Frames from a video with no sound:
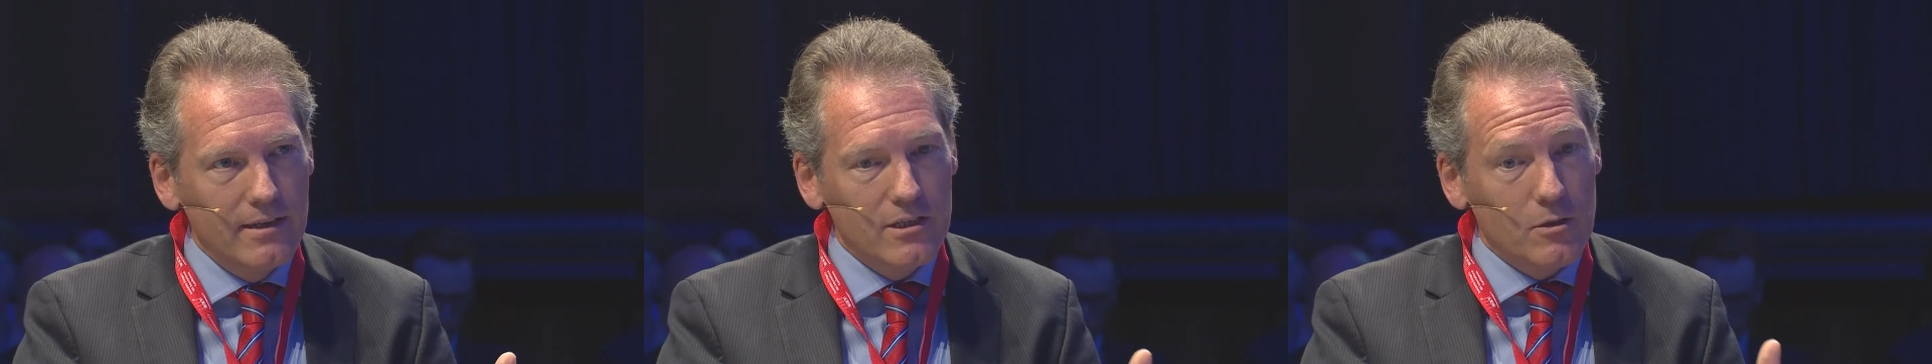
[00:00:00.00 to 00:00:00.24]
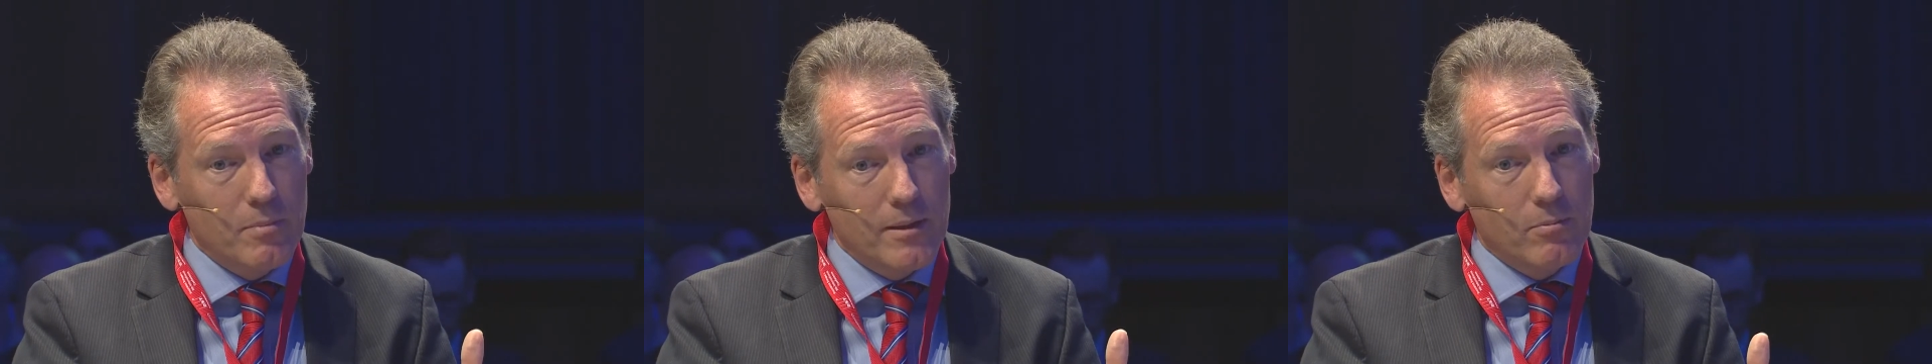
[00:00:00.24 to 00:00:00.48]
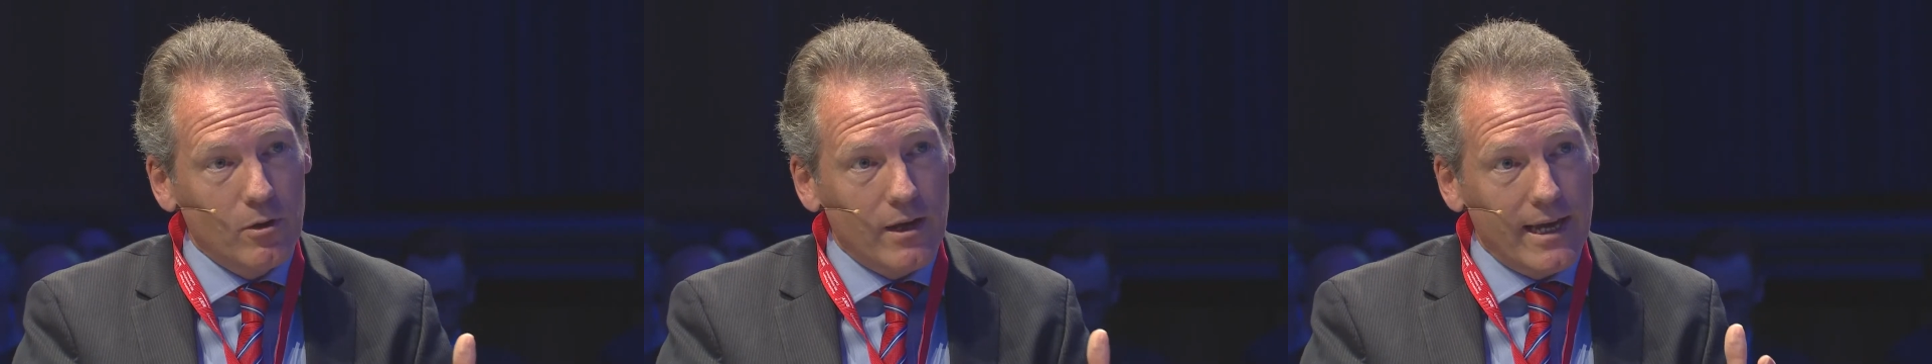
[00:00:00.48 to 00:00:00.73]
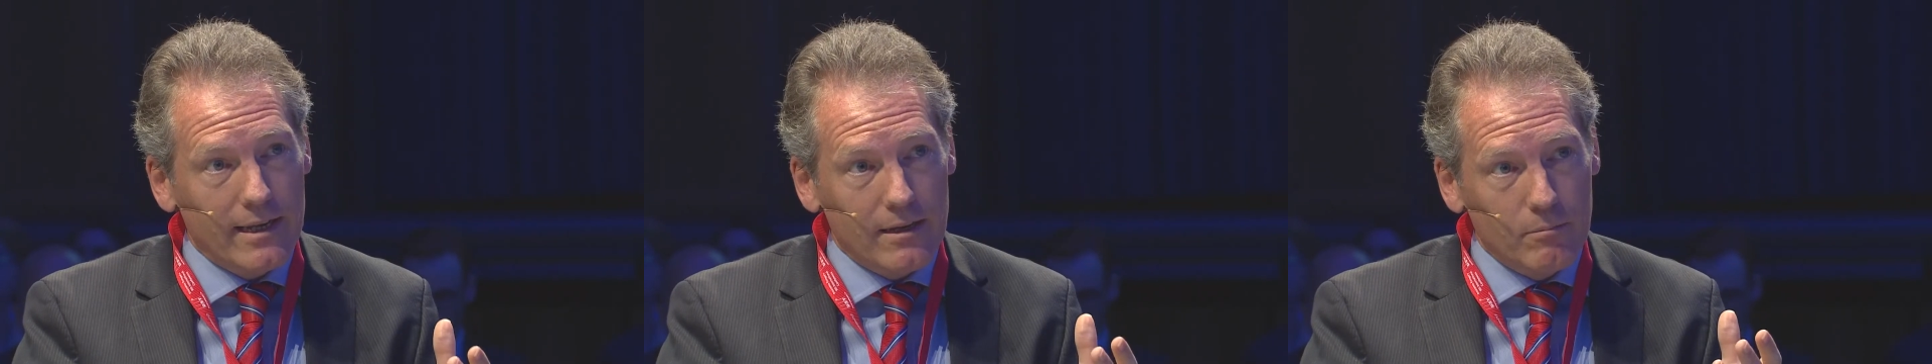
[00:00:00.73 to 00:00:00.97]
to people
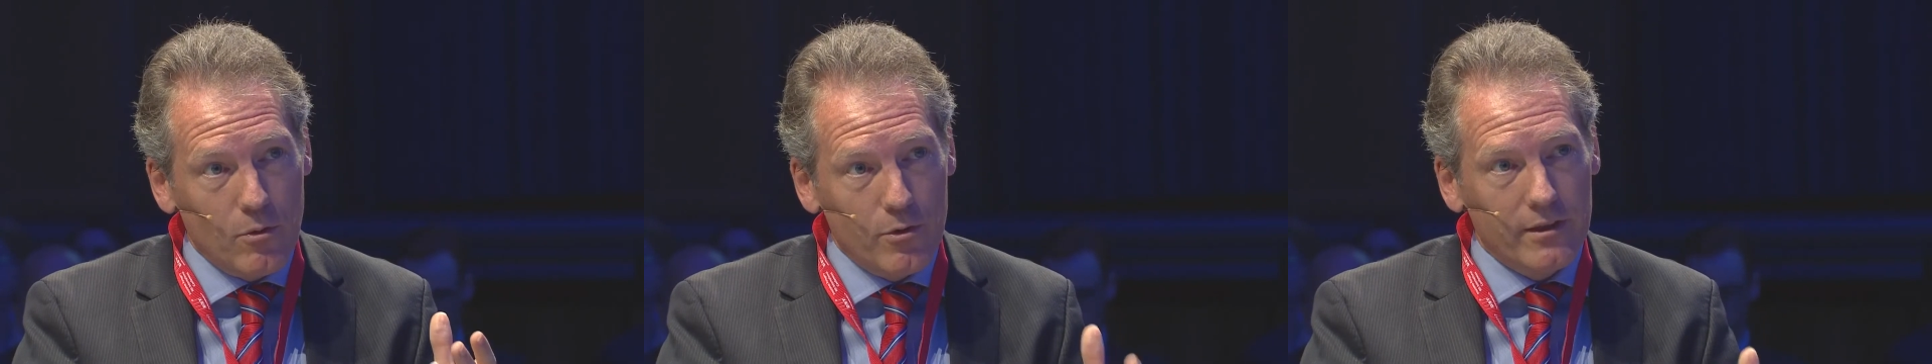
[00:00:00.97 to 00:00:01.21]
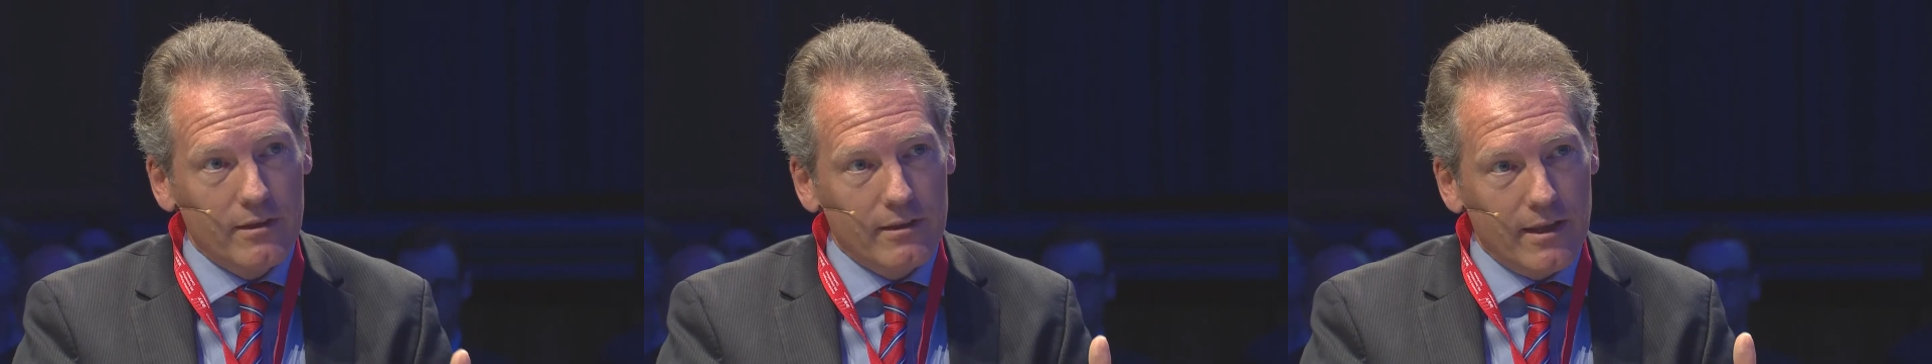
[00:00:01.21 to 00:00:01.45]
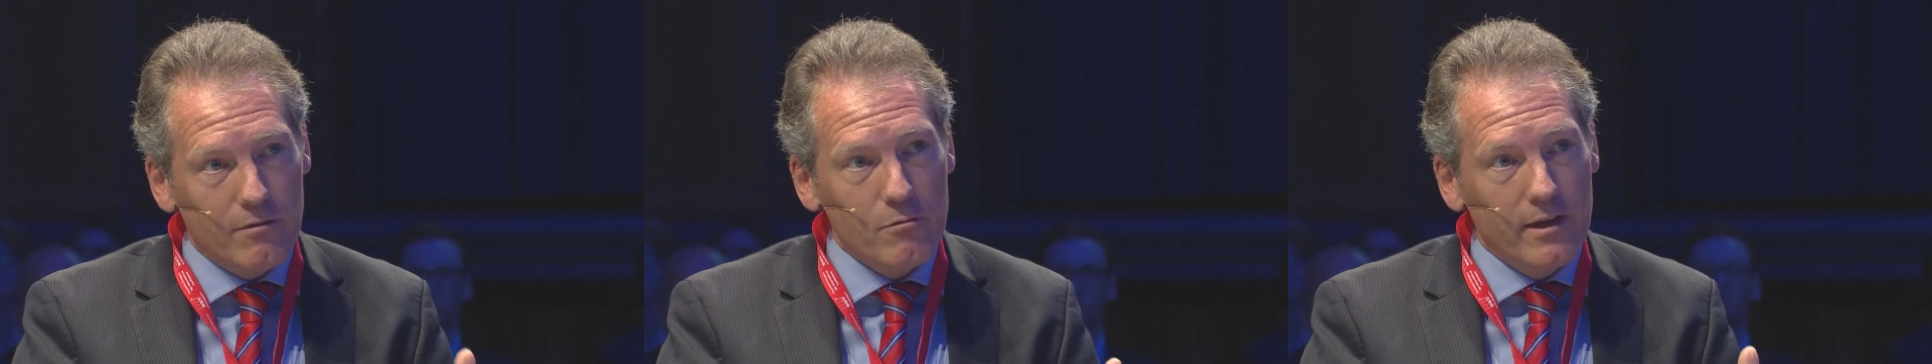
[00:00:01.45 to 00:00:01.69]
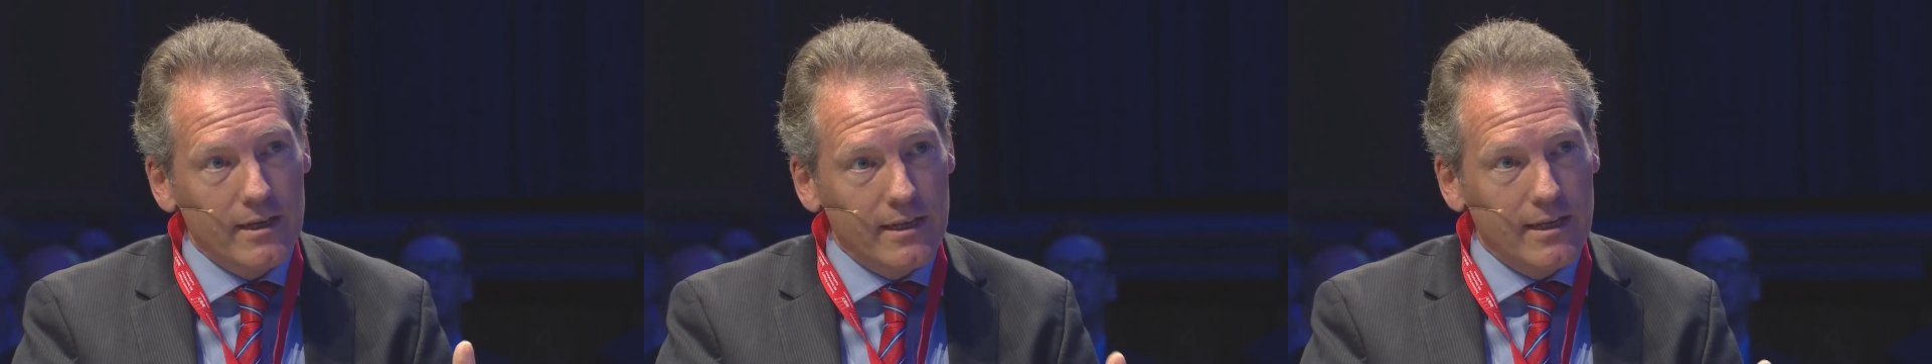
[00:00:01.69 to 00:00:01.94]
at the point that they
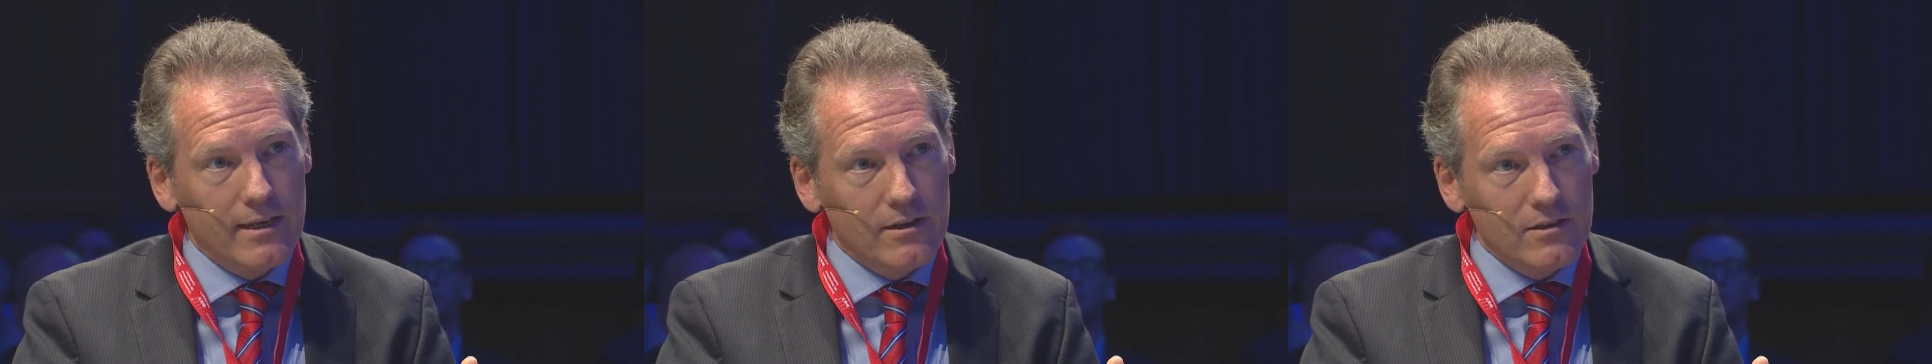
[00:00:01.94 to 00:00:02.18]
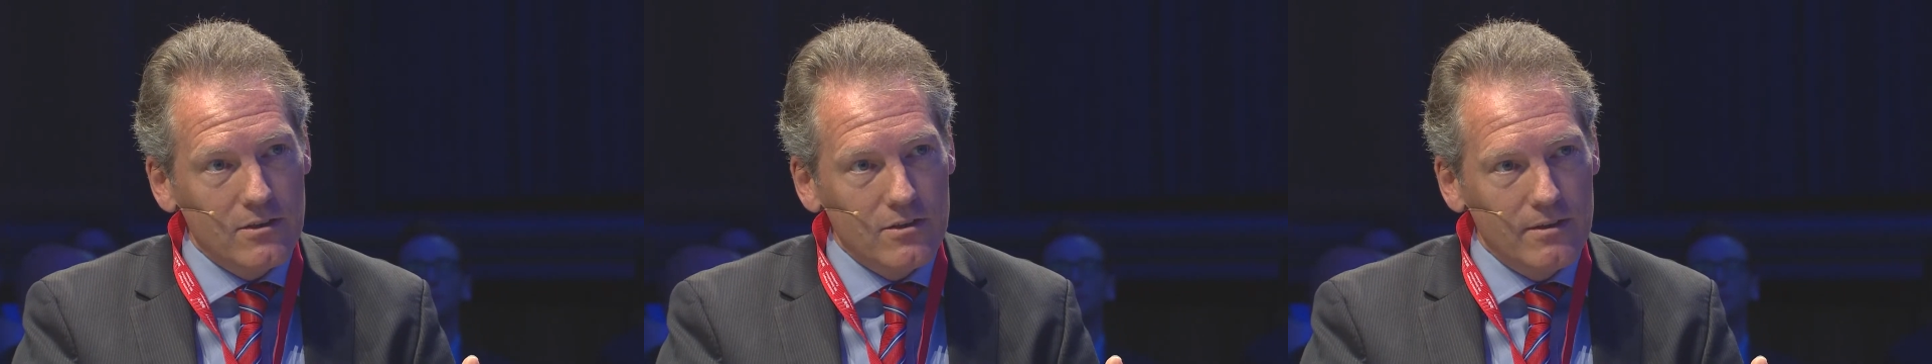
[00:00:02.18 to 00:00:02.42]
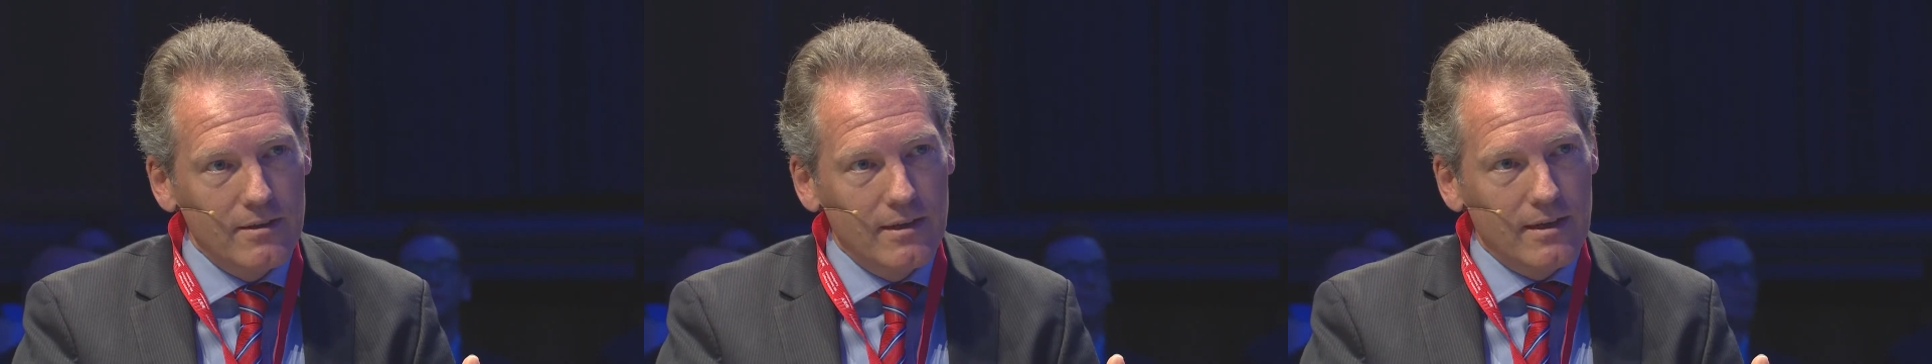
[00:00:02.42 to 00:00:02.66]
really need us.